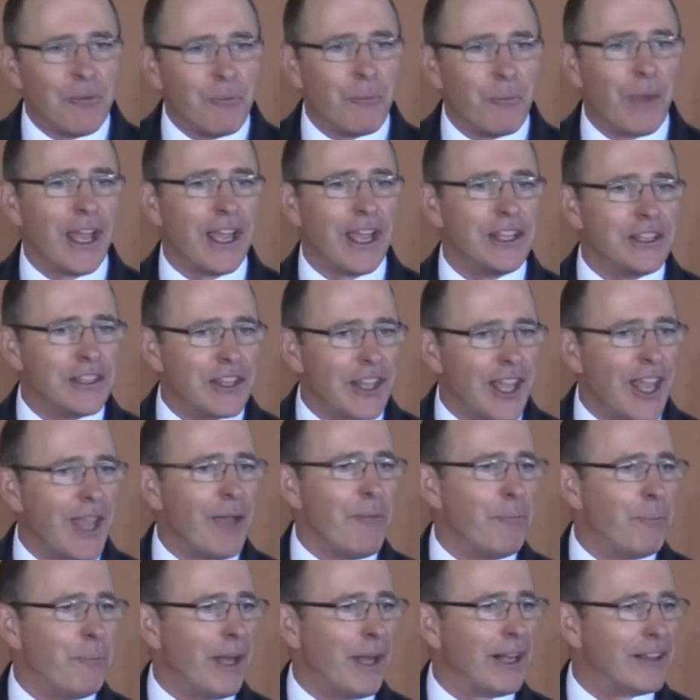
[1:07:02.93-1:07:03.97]
and made
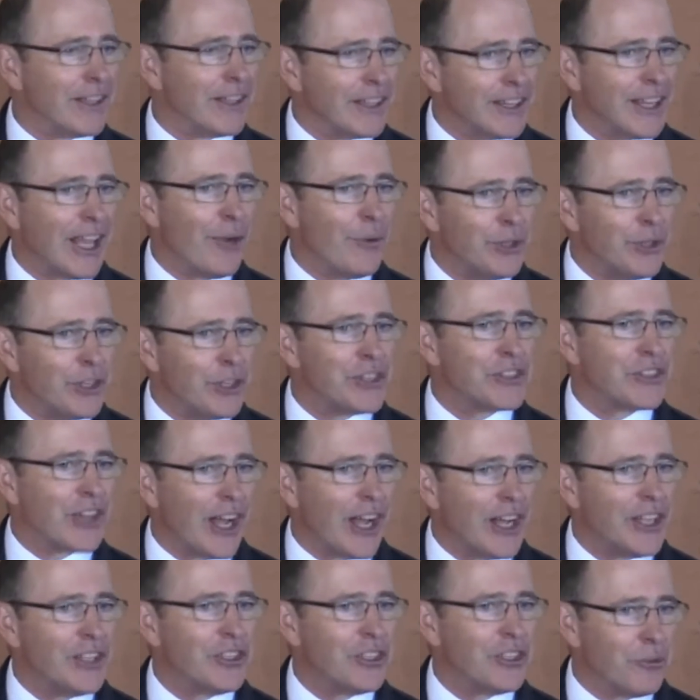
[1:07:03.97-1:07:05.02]
the impact that they were
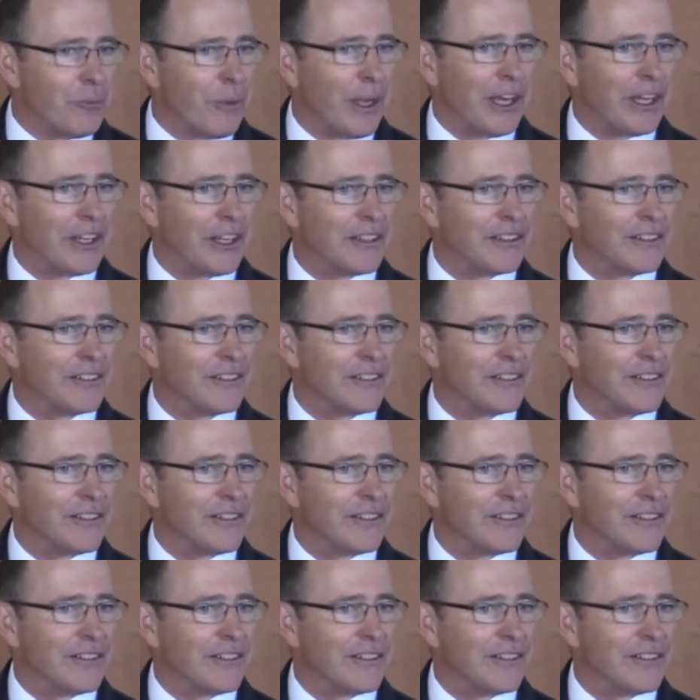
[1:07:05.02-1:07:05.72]
designed to make.